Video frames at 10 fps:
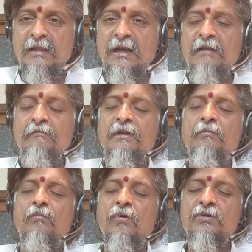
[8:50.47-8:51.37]
They lived
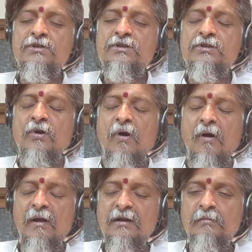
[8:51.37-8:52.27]
in most
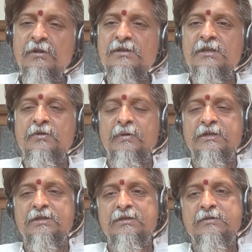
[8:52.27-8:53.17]
horrible
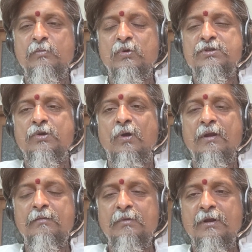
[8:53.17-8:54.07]
situations, most
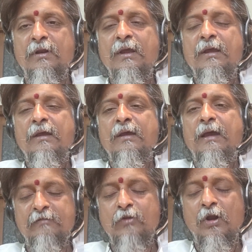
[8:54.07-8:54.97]
horrible
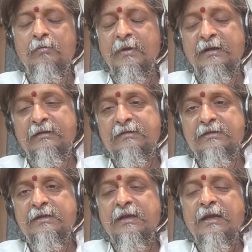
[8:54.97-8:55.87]

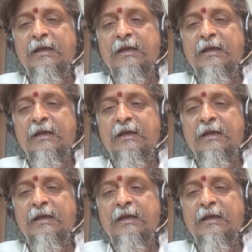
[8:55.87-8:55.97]
environments.